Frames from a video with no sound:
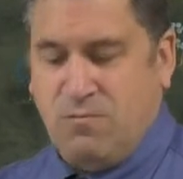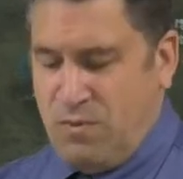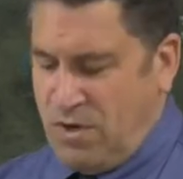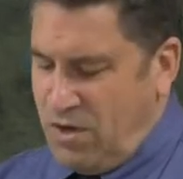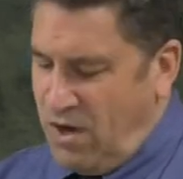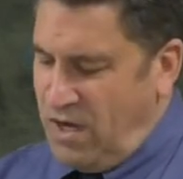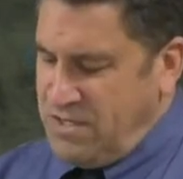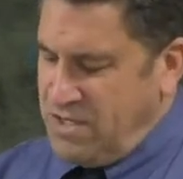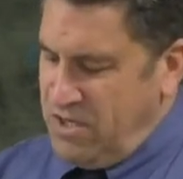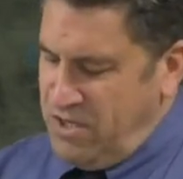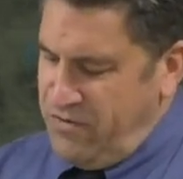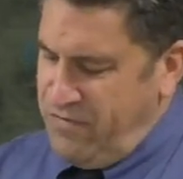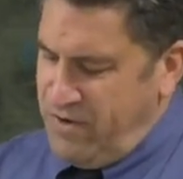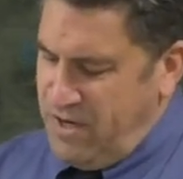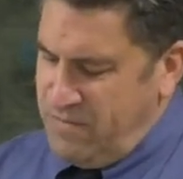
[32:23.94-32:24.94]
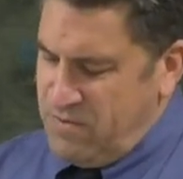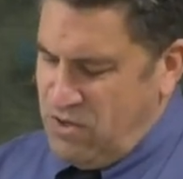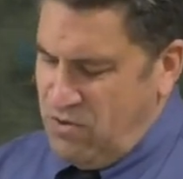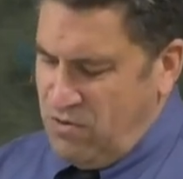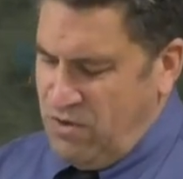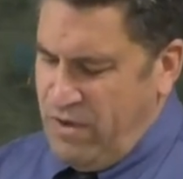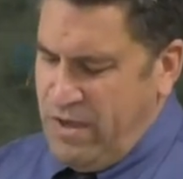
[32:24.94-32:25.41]
But God delivered him
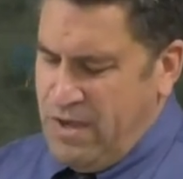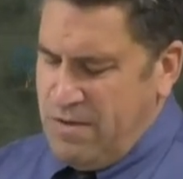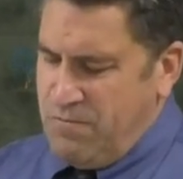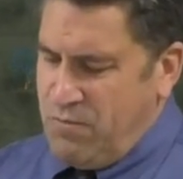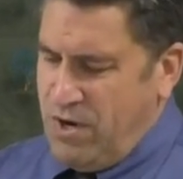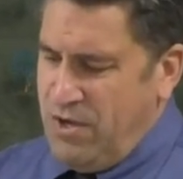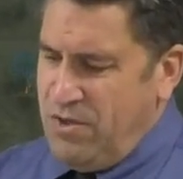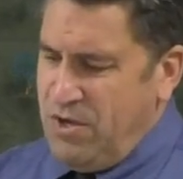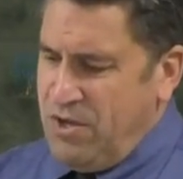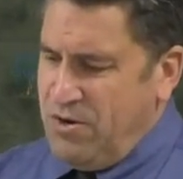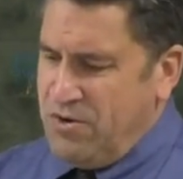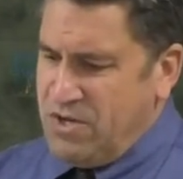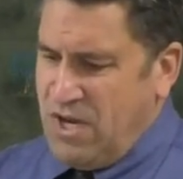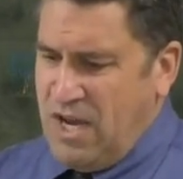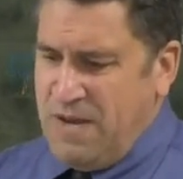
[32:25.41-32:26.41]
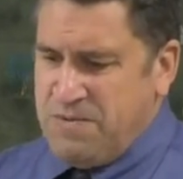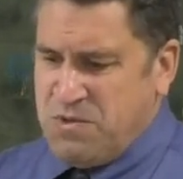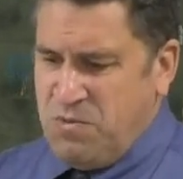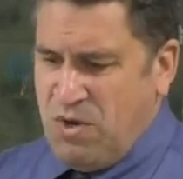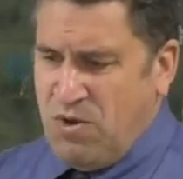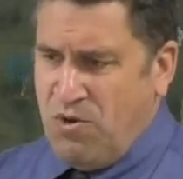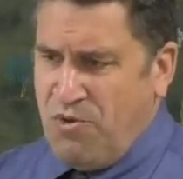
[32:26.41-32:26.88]
too. Brethren, there are times
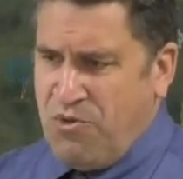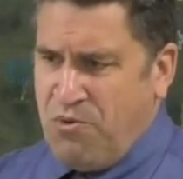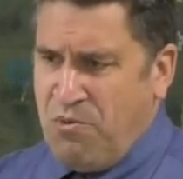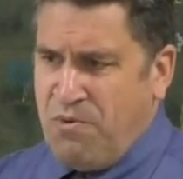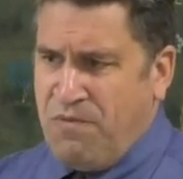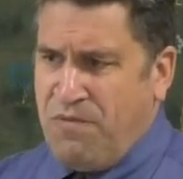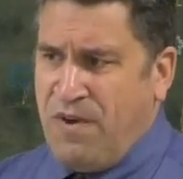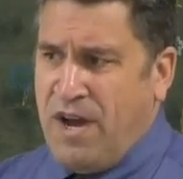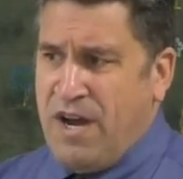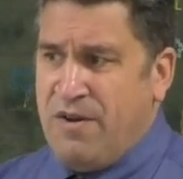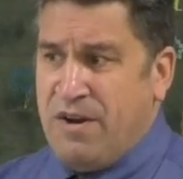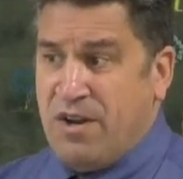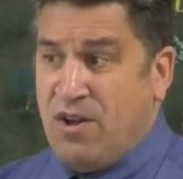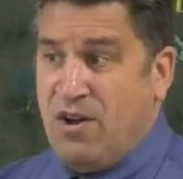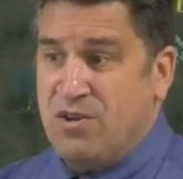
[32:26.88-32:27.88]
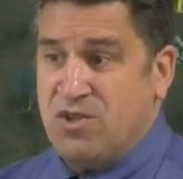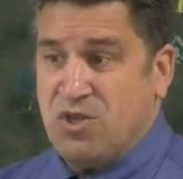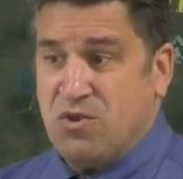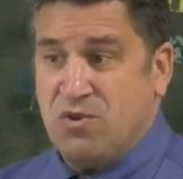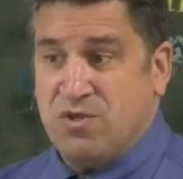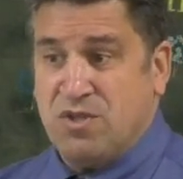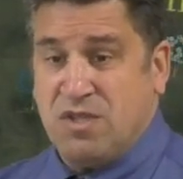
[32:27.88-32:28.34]
we go through a fire and God
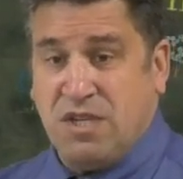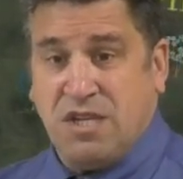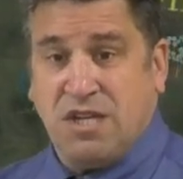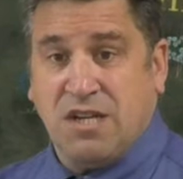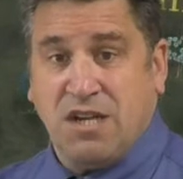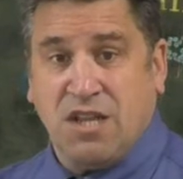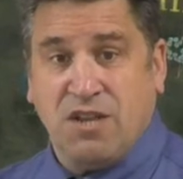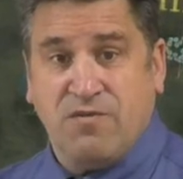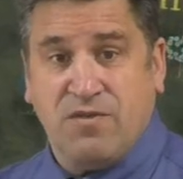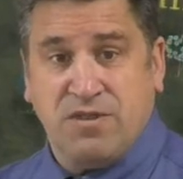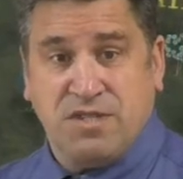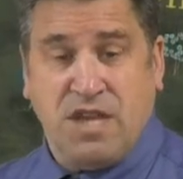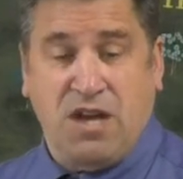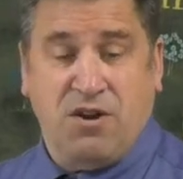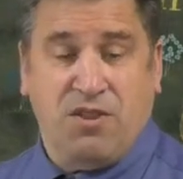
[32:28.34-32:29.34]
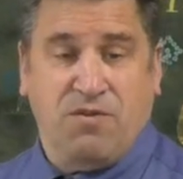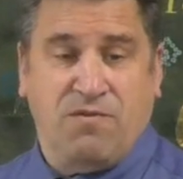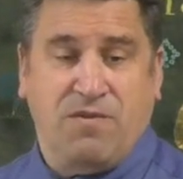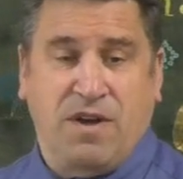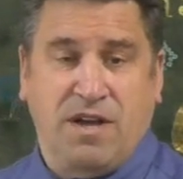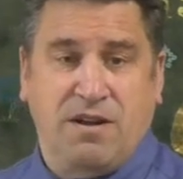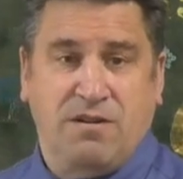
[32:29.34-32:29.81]
shows us he can deliver us out of the
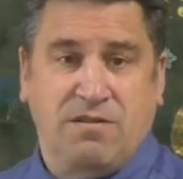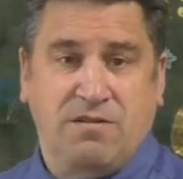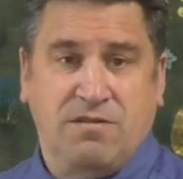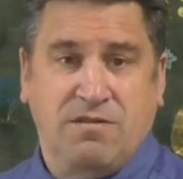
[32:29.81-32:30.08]
fire.